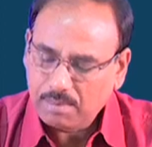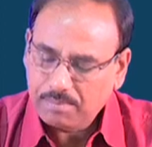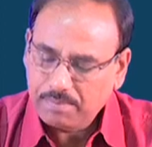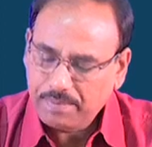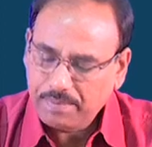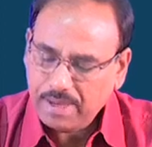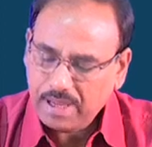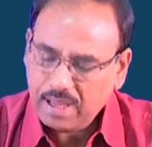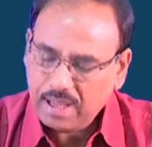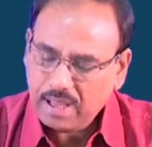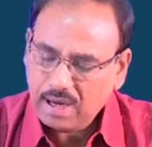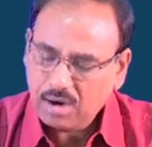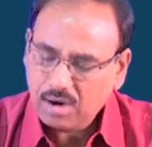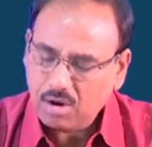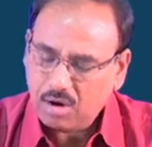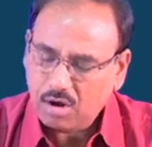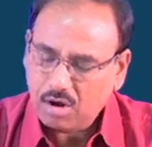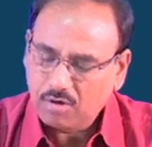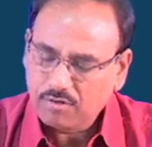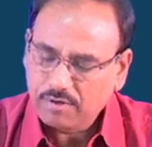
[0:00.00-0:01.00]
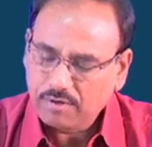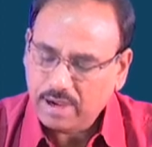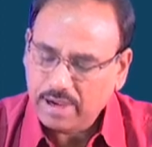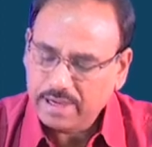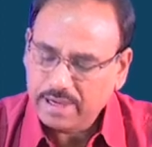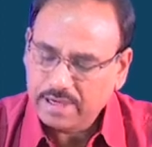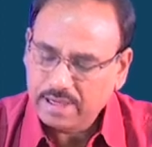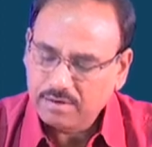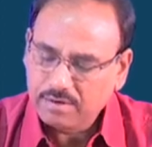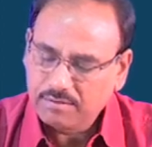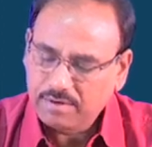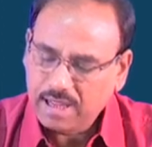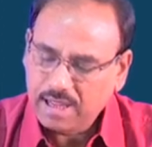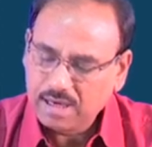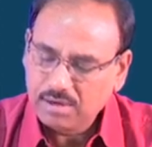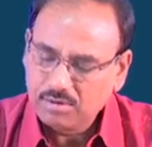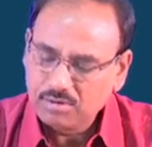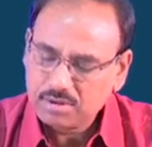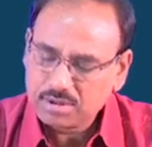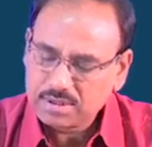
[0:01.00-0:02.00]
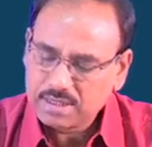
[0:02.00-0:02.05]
pair of eigenvalues,